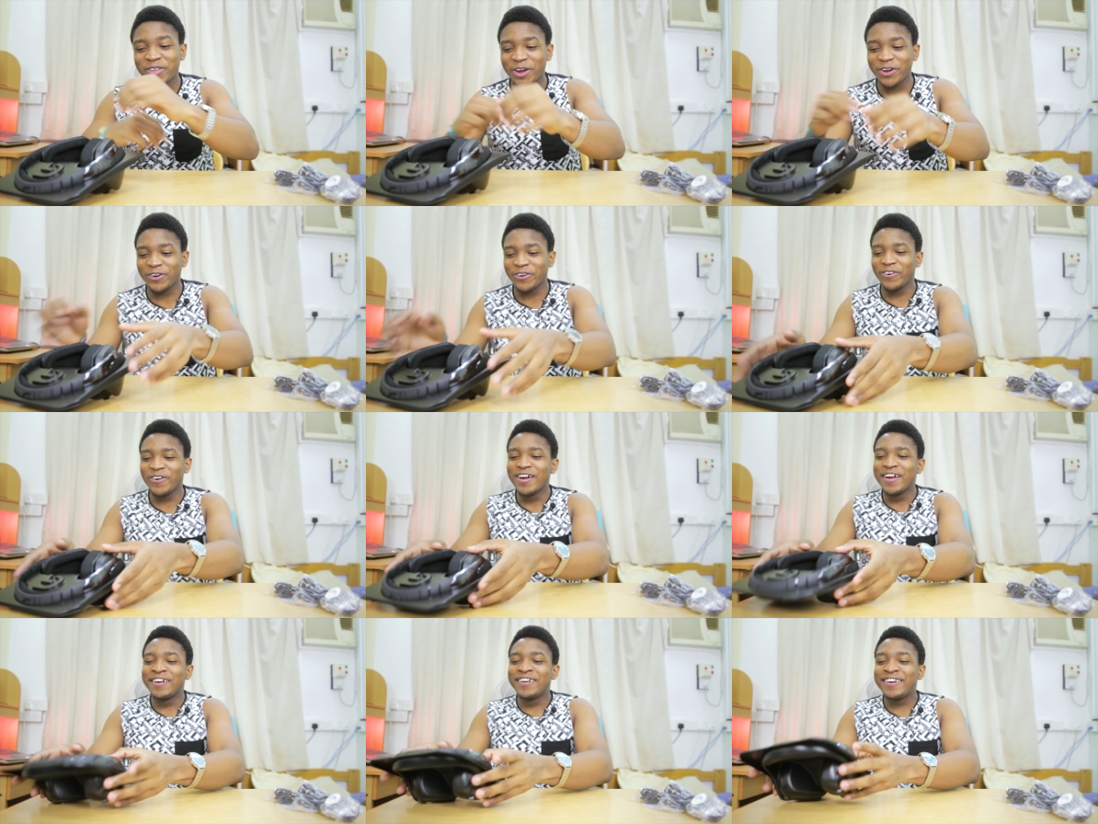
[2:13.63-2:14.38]
there you go.
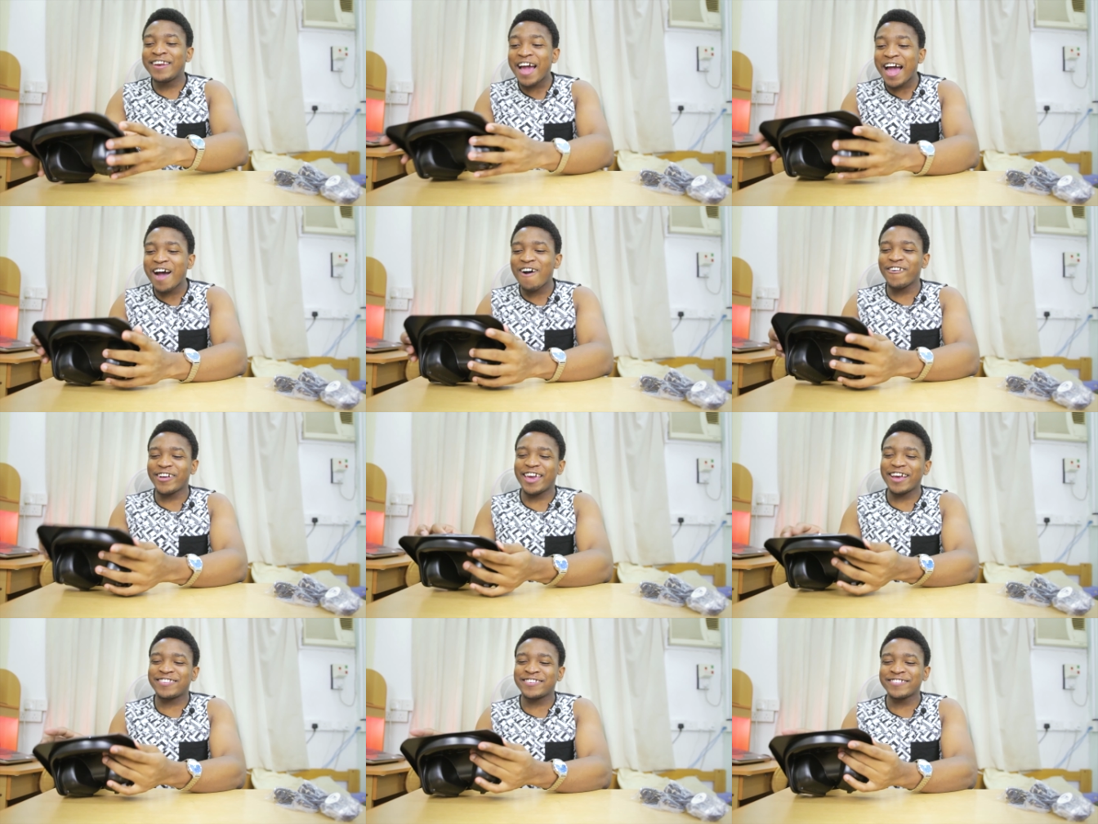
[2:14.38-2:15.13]
Now,
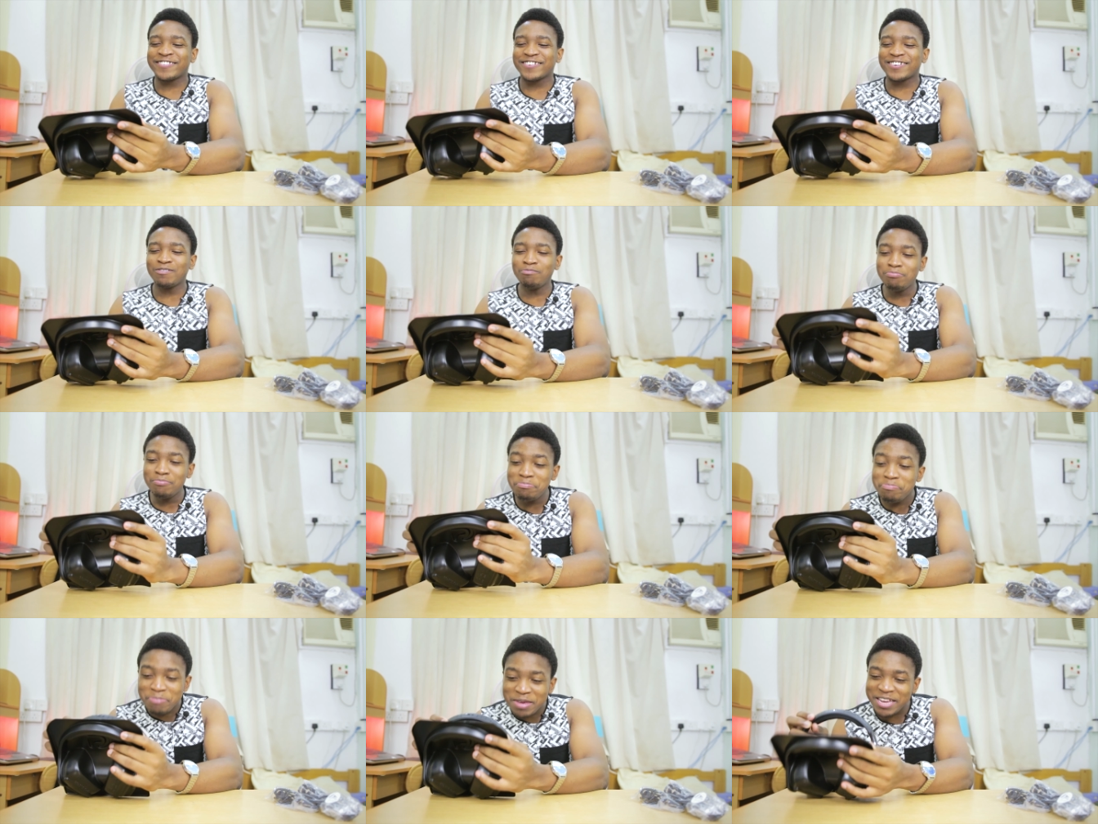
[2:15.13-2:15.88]
getting to the
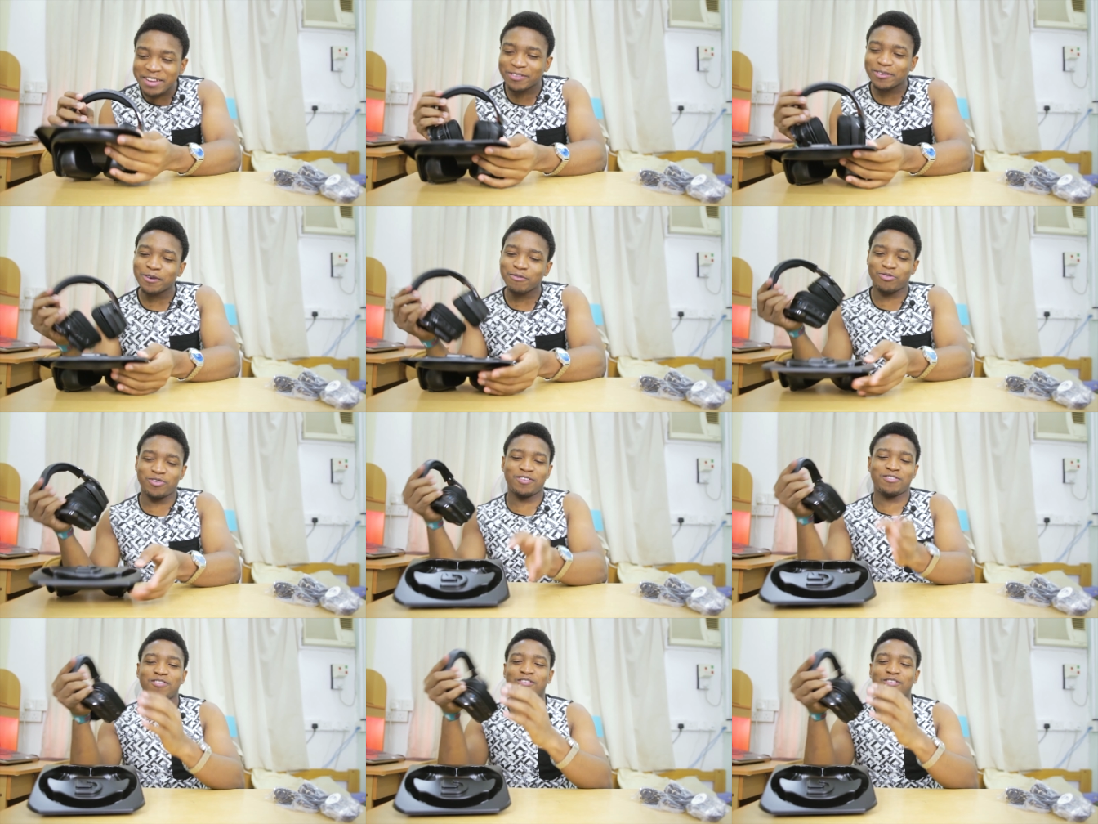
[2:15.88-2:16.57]
meat of this